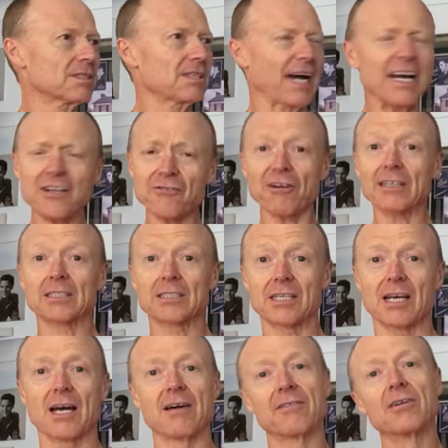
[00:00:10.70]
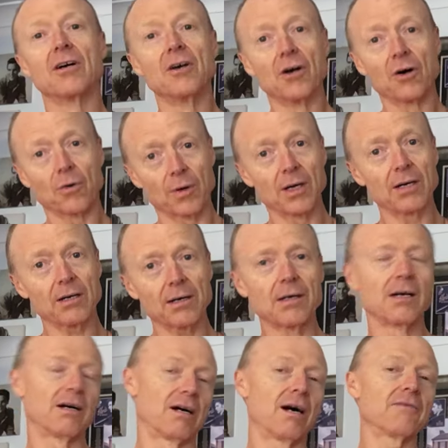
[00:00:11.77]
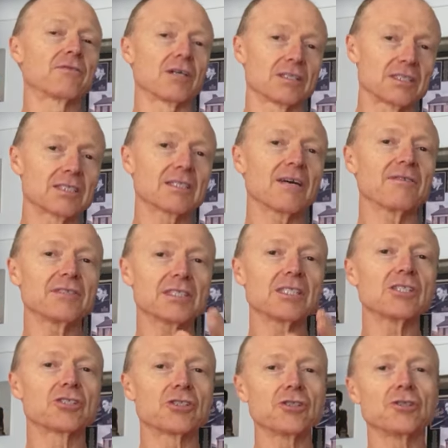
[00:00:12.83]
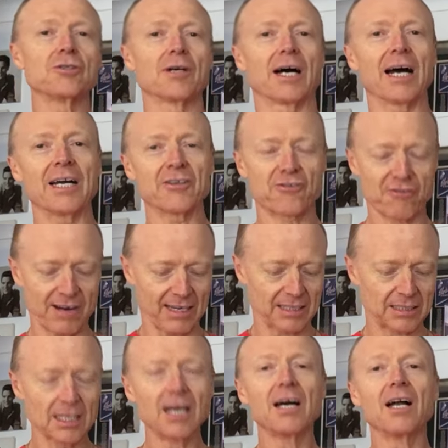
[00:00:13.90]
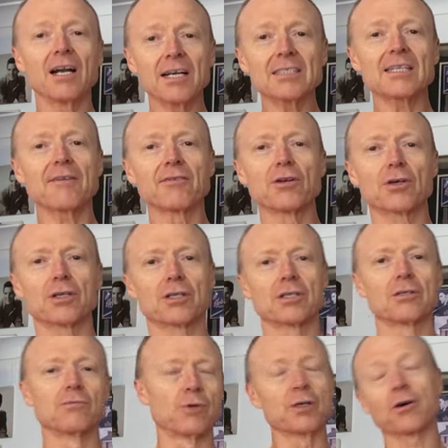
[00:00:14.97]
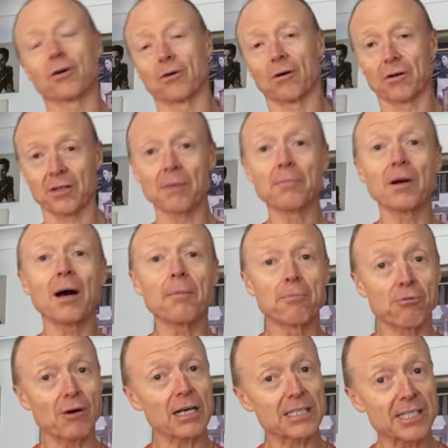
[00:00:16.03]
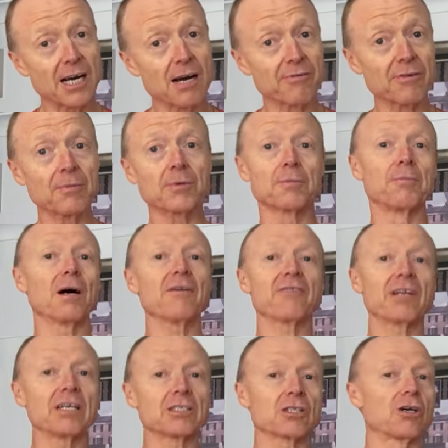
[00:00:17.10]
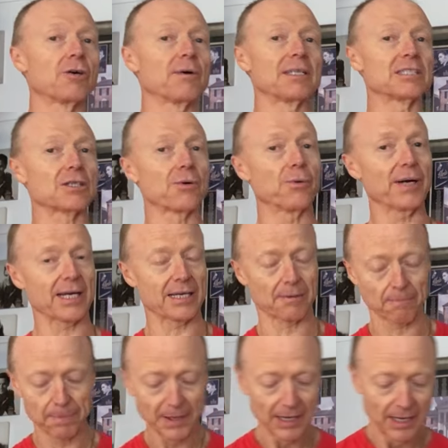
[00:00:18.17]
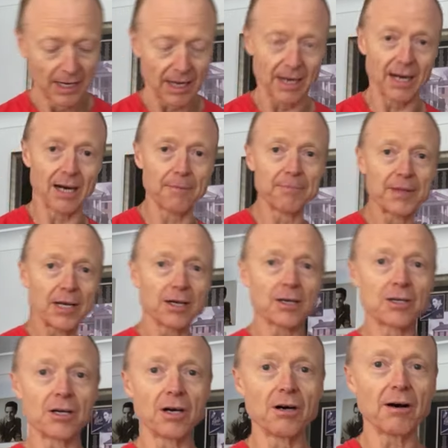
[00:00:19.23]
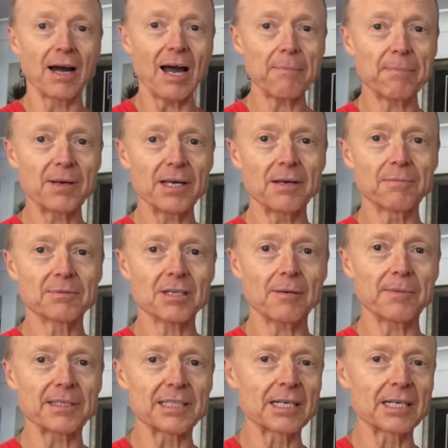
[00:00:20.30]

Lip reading: 8-tracks do you have? Well, I've got 72 8-tracks. Let's have a look at, well, not all of them, but I'll brush over them because my videos are always quick. Girl Happy. So about the